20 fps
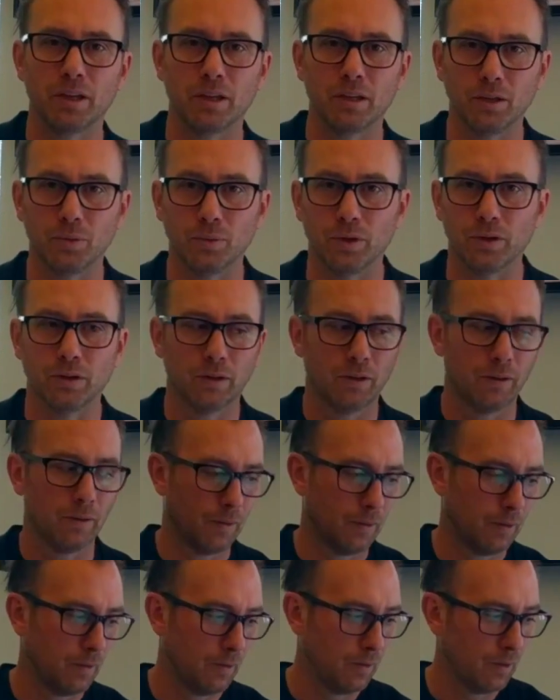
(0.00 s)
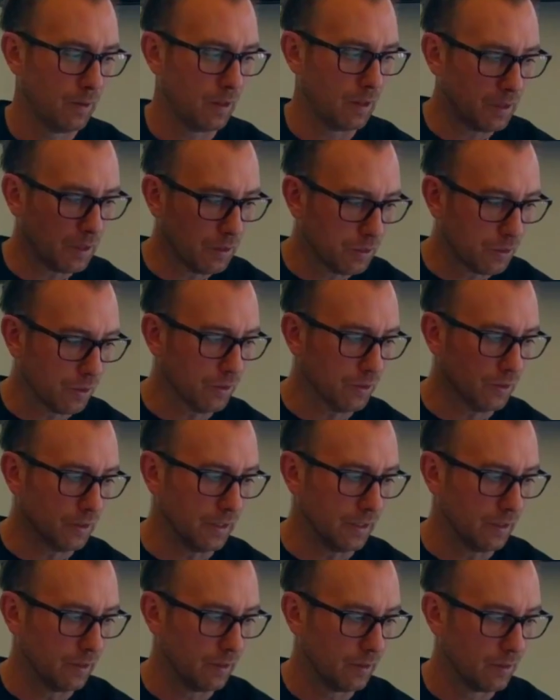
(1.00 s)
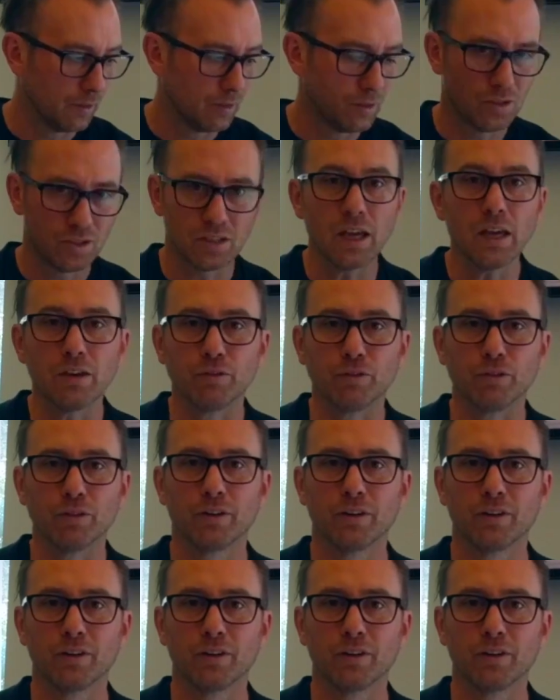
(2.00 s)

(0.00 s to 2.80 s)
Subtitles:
anyone. And then thirdly, save.